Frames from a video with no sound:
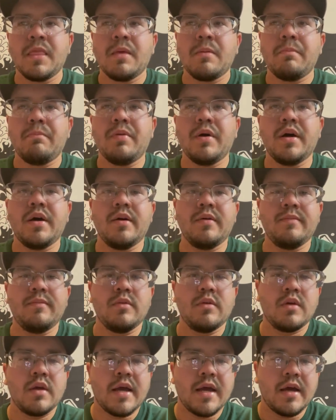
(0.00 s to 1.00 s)
but
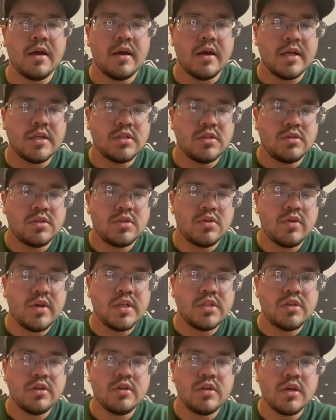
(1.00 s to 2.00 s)
as soon
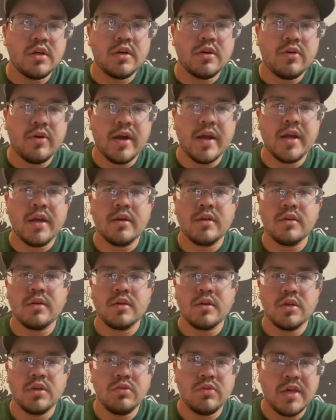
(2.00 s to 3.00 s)
as you're done crying,
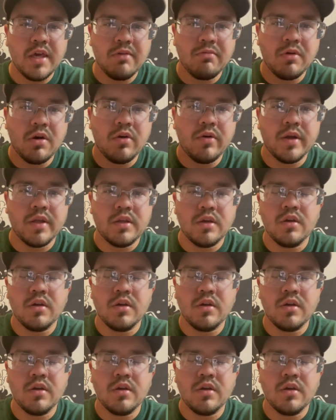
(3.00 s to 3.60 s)
you keep going.